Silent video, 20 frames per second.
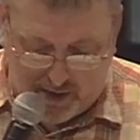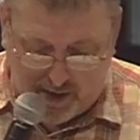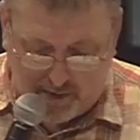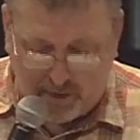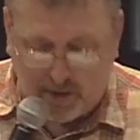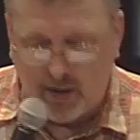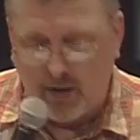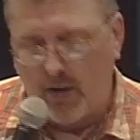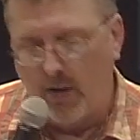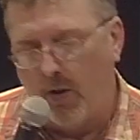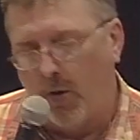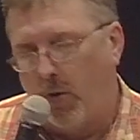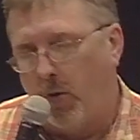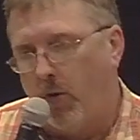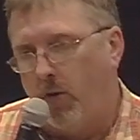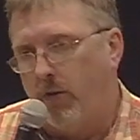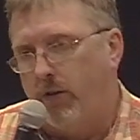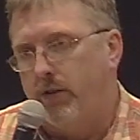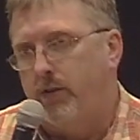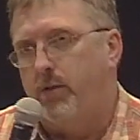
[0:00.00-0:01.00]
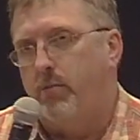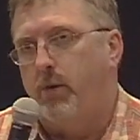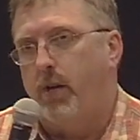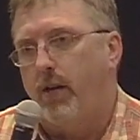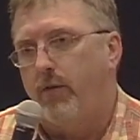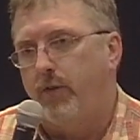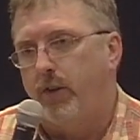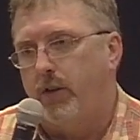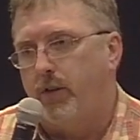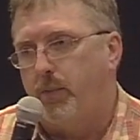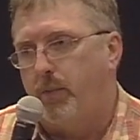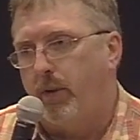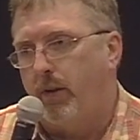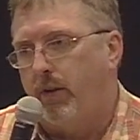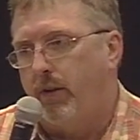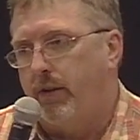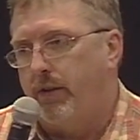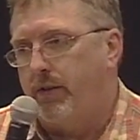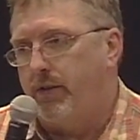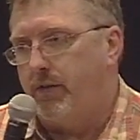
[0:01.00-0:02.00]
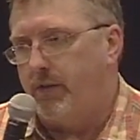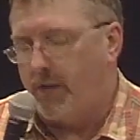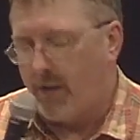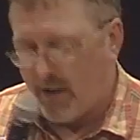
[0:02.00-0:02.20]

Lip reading: having a goal and some life experience,